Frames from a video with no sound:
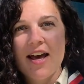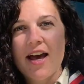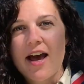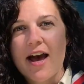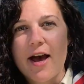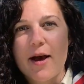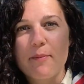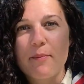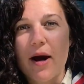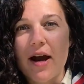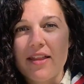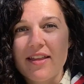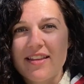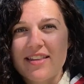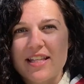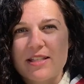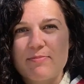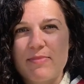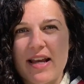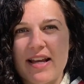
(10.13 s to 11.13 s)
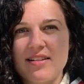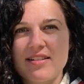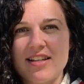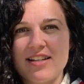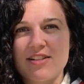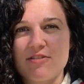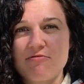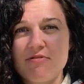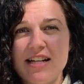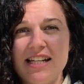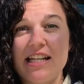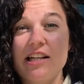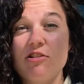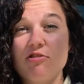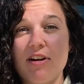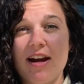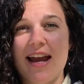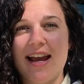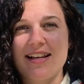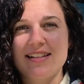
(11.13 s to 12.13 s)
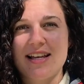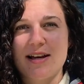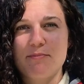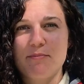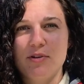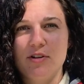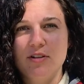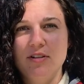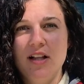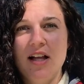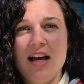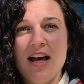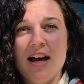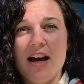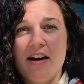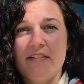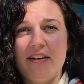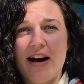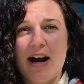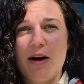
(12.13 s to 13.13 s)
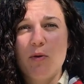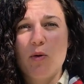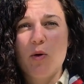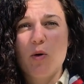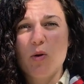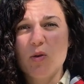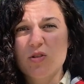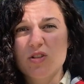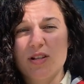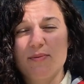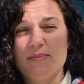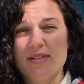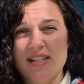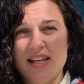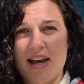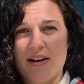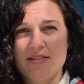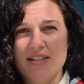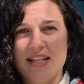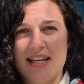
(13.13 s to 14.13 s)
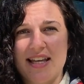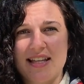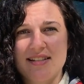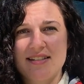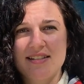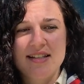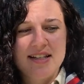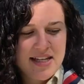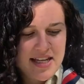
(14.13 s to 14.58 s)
but I think this place is a really great example of how awesome scouting is.